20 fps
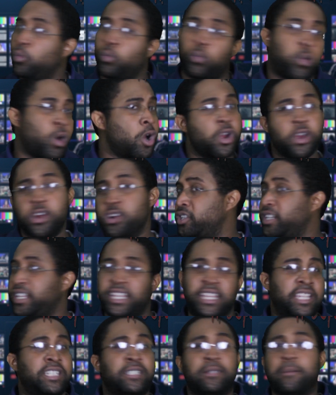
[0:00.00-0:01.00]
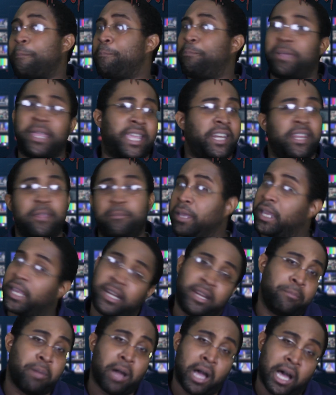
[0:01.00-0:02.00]
Word is biggity
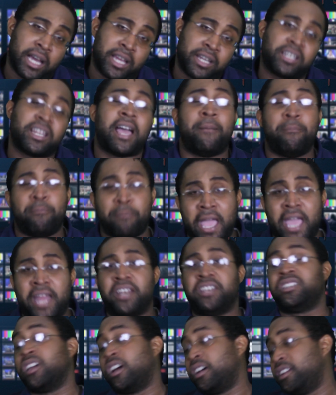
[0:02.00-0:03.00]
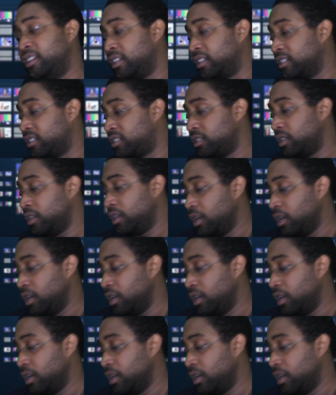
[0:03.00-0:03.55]
biggity bond. I'm mad at y'all niggas.